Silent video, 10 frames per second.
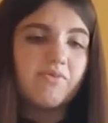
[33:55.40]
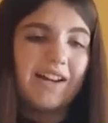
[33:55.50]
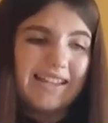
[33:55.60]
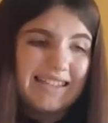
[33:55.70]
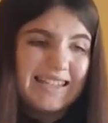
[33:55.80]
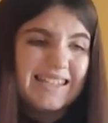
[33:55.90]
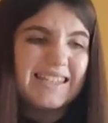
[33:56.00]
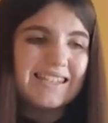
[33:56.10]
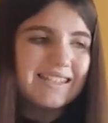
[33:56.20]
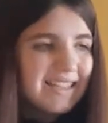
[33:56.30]
presence,
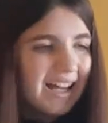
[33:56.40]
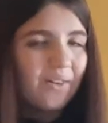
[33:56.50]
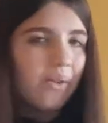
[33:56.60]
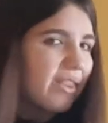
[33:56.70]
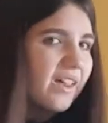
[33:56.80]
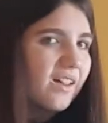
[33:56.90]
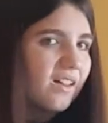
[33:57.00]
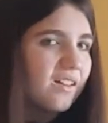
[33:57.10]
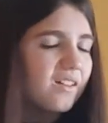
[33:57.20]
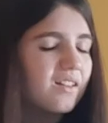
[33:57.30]
I don't
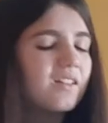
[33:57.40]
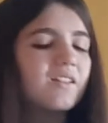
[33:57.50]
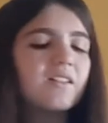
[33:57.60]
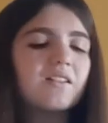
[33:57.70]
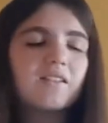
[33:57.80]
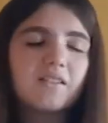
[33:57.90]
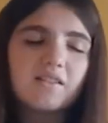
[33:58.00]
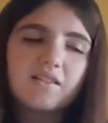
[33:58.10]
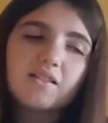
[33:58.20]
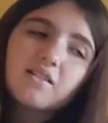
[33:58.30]
think.
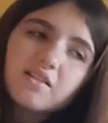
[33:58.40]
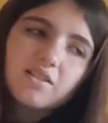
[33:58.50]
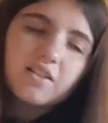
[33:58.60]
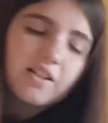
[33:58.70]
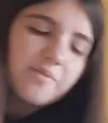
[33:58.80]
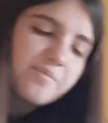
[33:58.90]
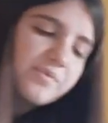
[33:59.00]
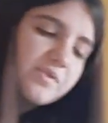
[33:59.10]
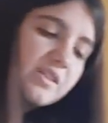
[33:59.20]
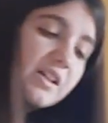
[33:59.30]
So yeah.
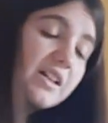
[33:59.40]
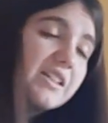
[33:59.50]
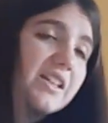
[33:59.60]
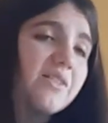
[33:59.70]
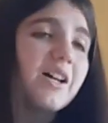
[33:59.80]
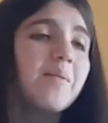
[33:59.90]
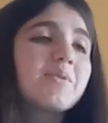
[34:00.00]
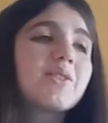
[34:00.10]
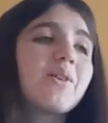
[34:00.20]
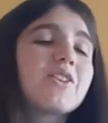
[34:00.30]
Now
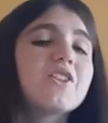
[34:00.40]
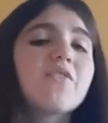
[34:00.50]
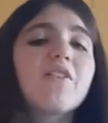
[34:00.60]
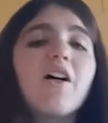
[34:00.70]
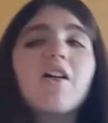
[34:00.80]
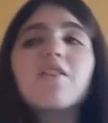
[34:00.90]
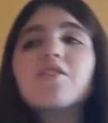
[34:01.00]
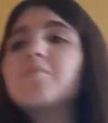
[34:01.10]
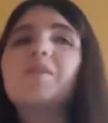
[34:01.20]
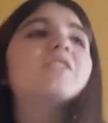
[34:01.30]
comes the question of
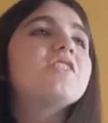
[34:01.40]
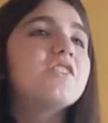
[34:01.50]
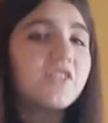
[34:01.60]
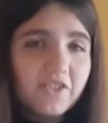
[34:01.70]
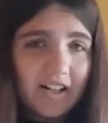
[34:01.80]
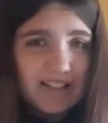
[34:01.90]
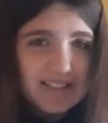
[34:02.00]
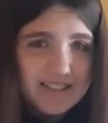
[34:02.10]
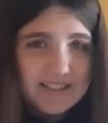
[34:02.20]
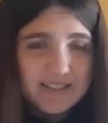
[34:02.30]
the Mid-Tudor
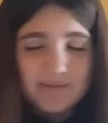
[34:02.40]
crisis.